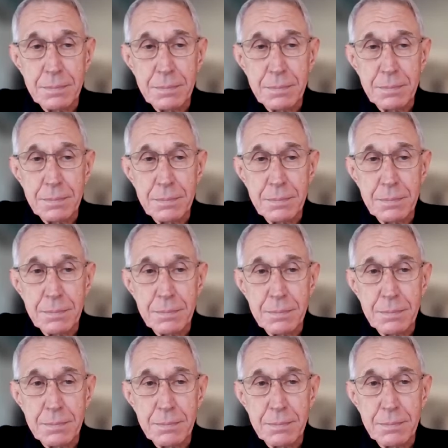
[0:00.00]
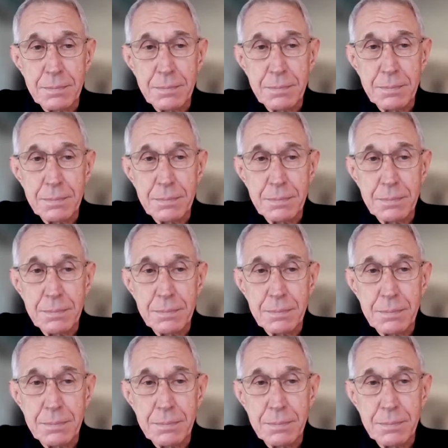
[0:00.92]

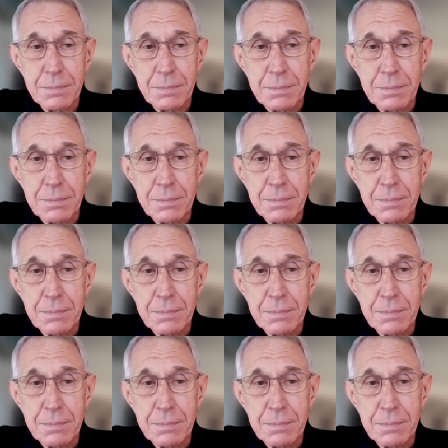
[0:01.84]
(silent)